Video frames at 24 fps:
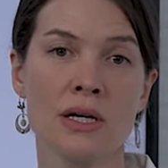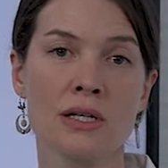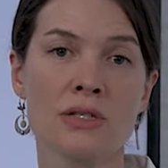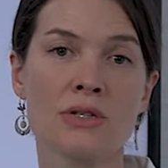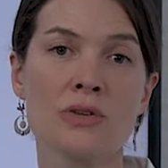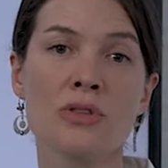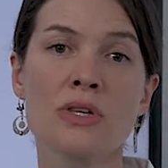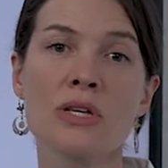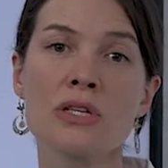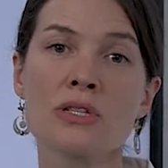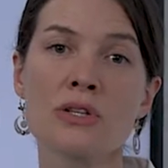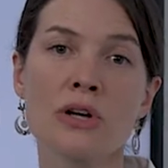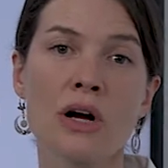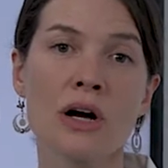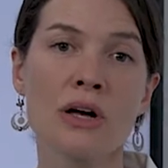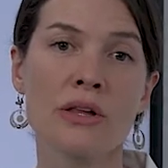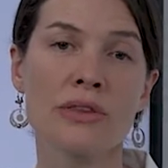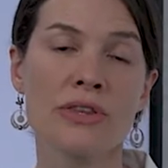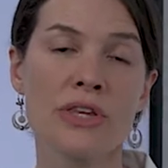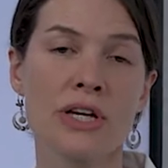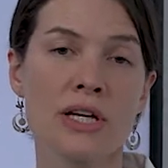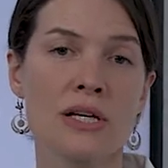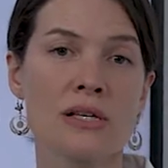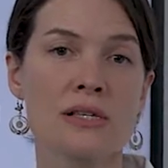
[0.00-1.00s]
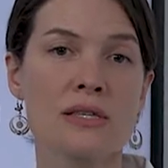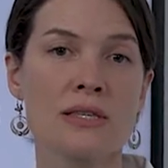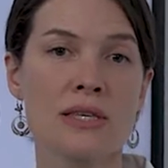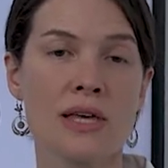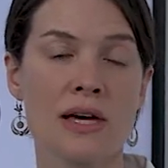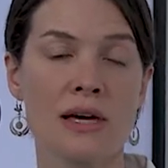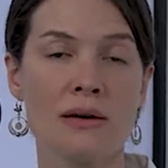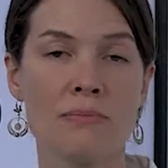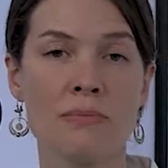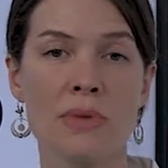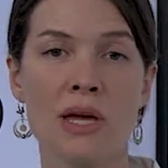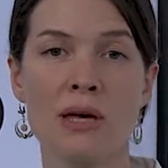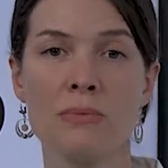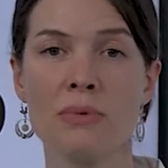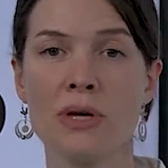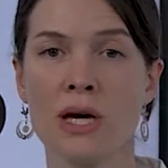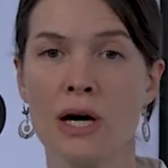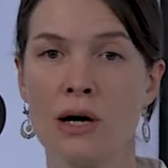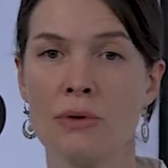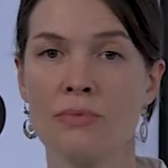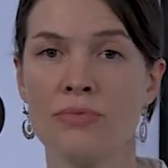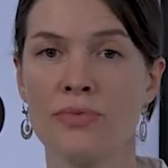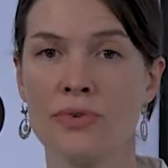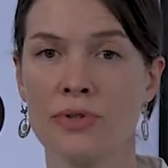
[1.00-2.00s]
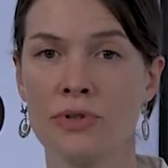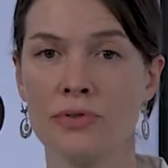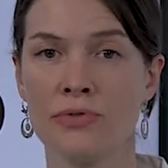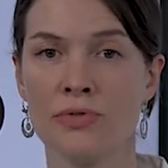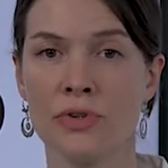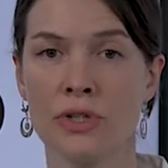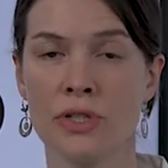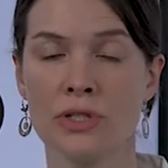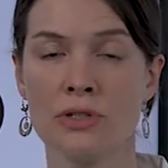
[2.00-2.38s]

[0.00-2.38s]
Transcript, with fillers: So these are all things that may be helpful for